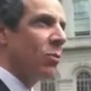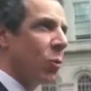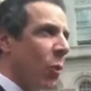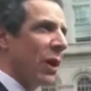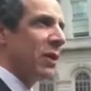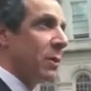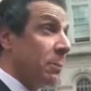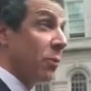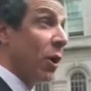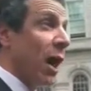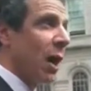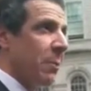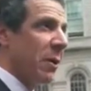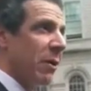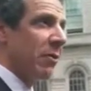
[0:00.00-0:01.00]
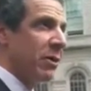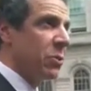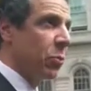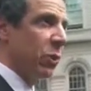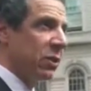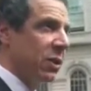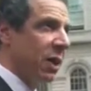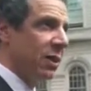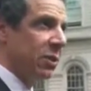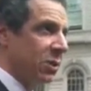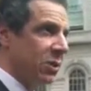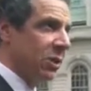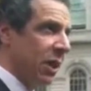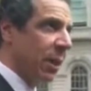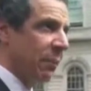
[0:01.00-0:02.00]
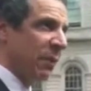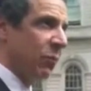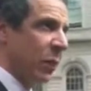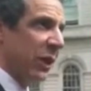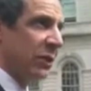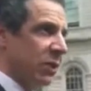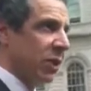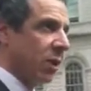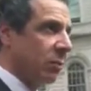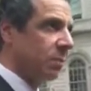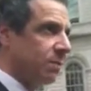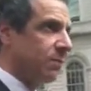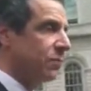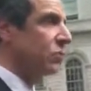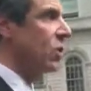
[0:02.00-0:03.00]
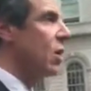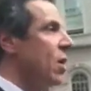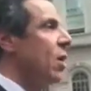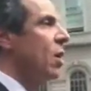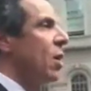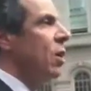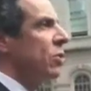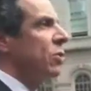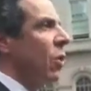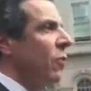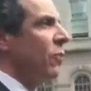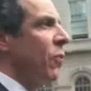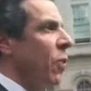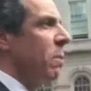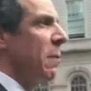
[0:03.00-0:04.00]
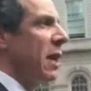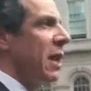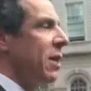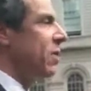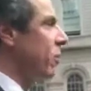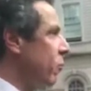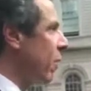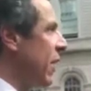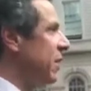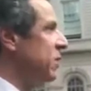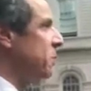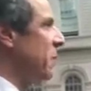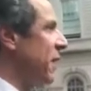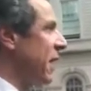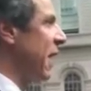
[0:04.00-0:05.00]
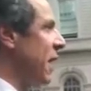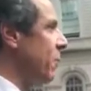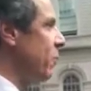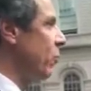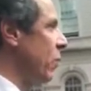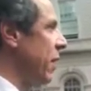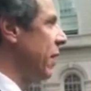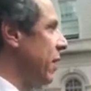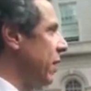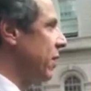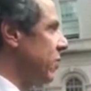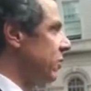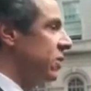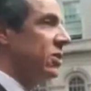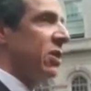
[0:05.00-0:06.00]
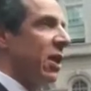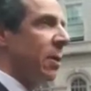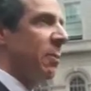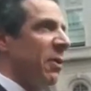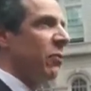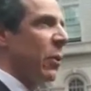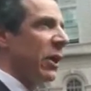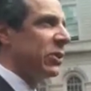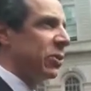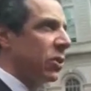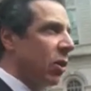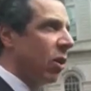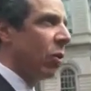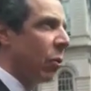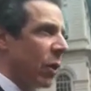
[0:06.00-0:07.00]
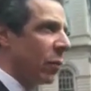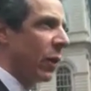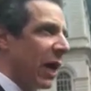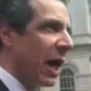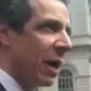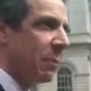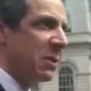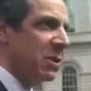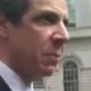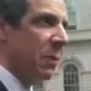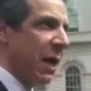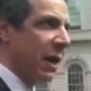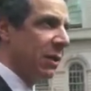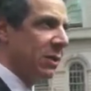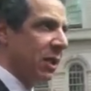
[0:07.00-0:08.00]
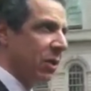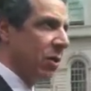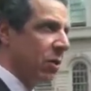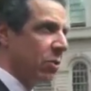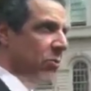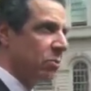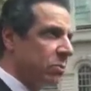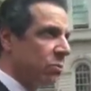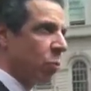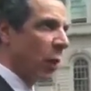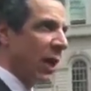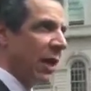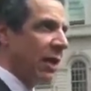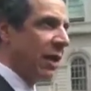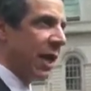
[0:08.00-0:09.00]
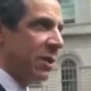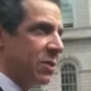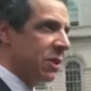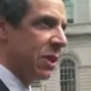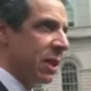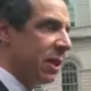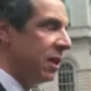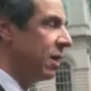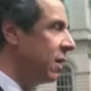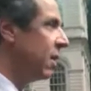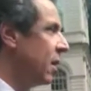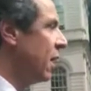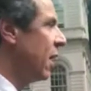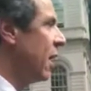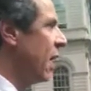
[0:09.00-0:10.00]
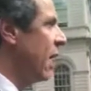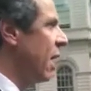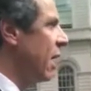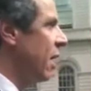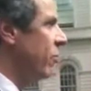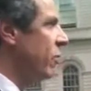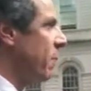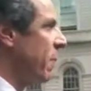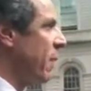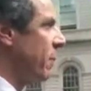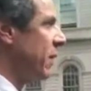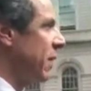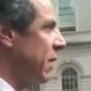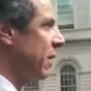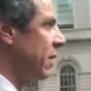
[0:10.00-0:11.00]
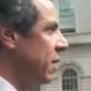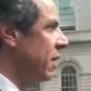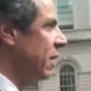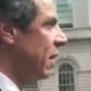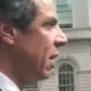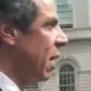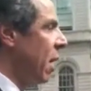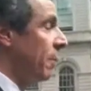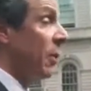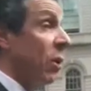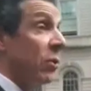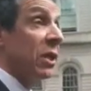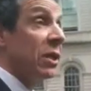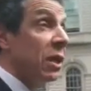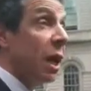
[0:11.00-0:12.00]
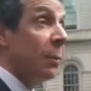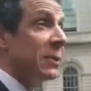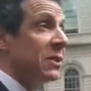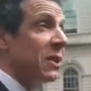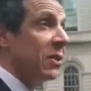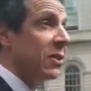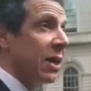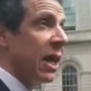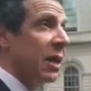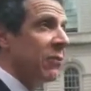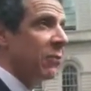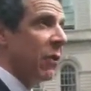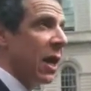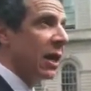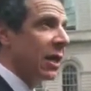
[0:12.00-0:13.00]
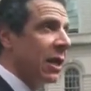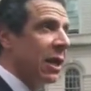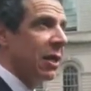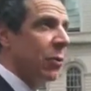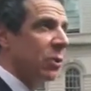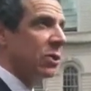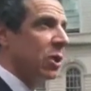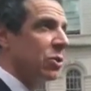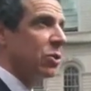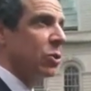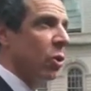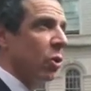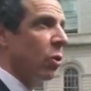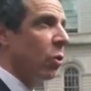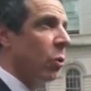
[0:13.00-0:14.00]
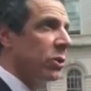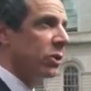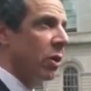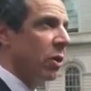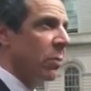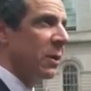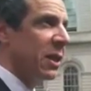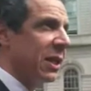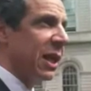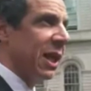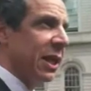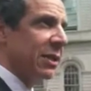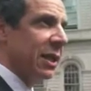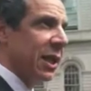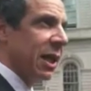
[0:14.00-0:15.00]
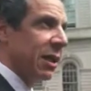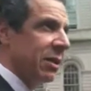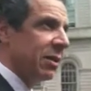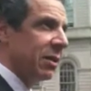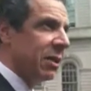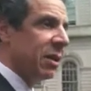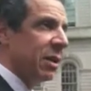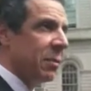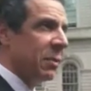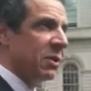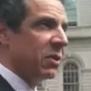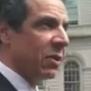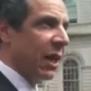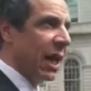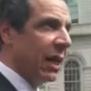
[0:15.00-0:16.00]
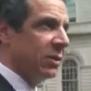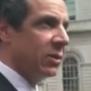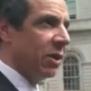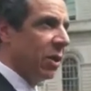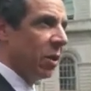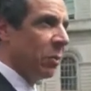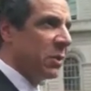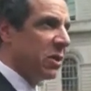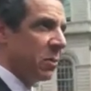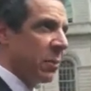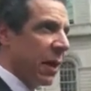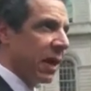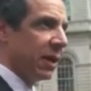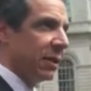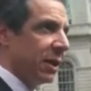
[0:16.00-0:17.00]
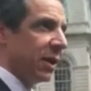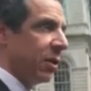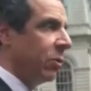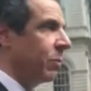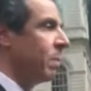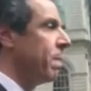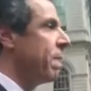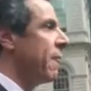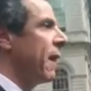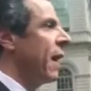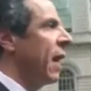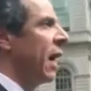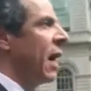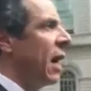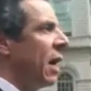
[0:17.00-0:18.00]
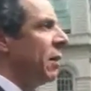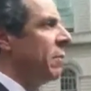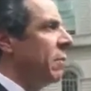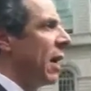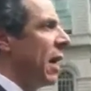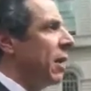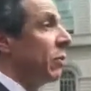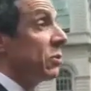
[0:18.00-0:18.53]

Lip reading: when the primaries were done just a couple of weeks ago. So for me, the race became real just a couple of weeks ago when we had Mr. Palladino win as the Republican opponent. Up until then, frankly, it was unsure who was going to be the candidate, Mr. Lazio, Mr. Palladino. And it